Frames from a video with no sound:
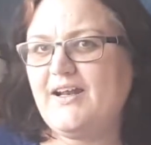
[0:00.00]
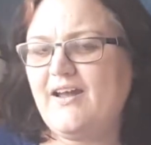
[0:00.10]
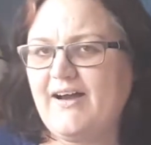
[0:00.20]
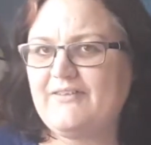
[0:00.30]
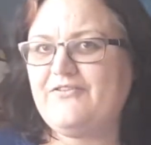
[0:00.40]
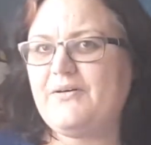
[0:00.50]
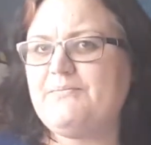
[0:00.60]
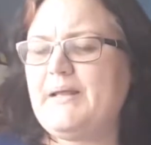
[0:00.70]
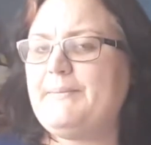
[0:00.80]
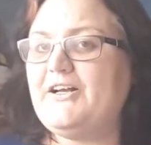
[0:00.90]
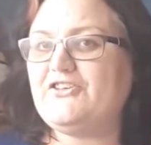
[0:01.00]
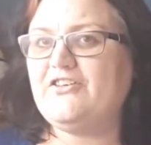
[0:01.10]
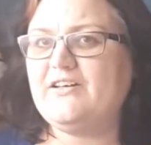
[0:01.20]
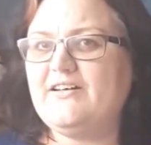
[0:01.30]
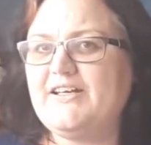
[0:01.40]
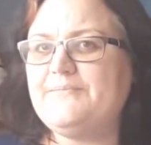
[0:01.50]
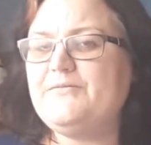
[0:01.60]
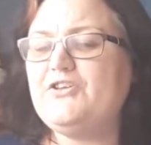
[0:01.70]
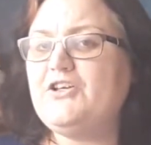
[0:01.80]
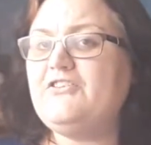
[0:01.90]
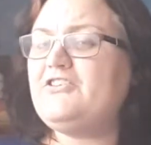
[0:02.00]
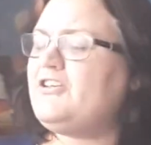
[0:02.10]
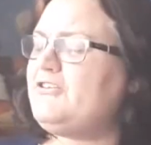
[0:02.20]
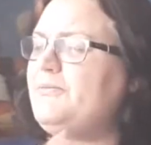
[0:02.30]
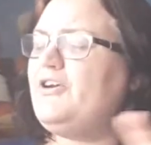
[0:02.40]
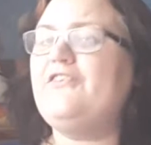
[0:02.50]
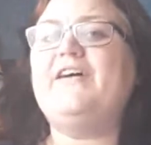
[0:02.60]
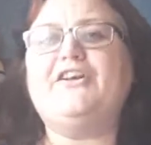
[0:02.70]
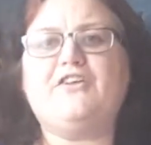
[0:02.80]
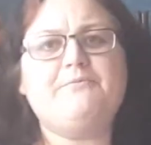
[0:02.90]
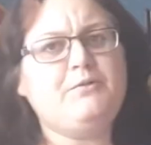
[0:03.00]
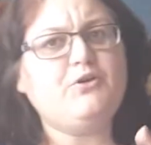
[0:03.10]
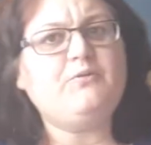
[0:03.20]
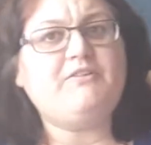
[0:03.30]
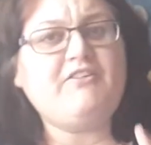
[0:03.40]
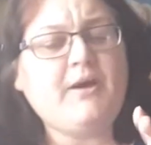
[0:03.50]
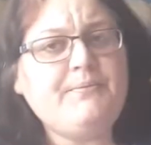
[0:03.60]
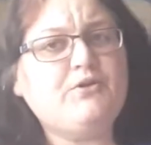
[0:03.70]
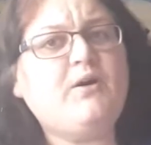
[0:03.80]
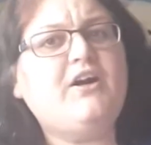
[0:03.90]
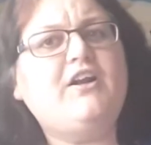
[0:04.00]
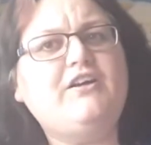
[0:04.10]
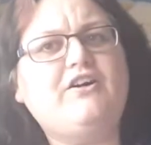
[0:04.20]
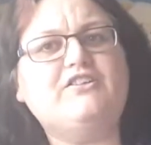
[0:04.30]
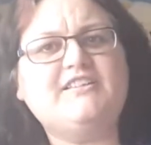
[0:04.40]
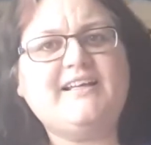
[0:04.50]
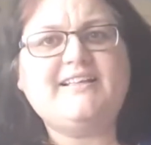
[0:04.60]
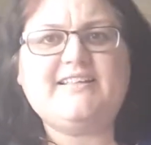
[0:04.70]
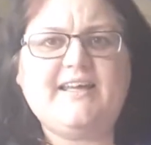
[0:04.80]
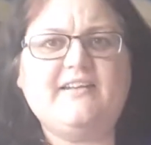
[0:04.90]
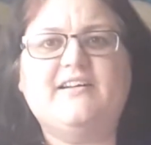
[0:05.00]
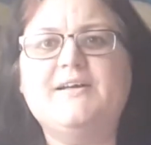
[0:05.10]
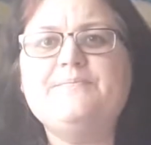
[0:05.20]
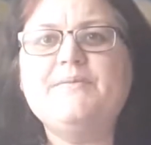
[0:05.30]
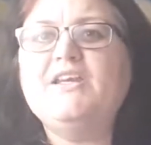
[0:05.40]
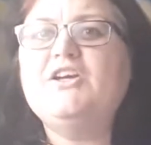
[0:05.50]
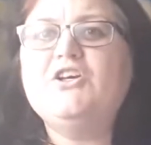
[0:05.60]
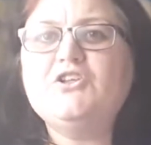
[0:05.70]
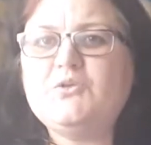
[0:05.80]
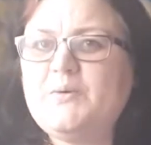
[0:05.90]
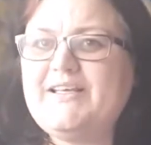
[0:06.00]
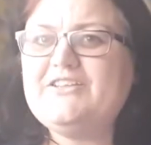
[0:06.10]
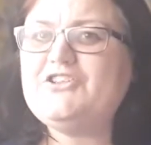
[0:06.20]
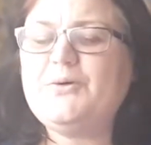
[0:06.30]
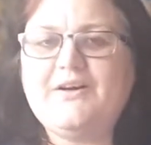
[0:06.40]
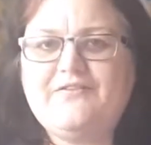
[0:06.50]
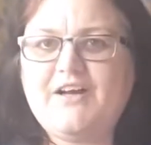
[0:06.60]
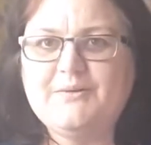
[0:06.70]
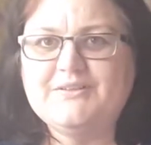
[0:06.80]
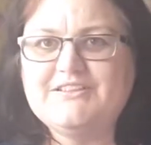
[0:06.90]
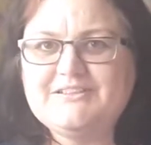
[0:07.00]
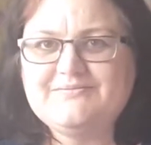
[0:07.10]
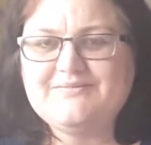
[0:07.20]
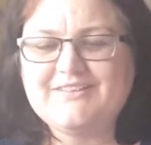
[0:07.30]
life pretty much online. To the detriment of her actual life. But it opens quite early on. She's at this hen night, tweeting to her followers,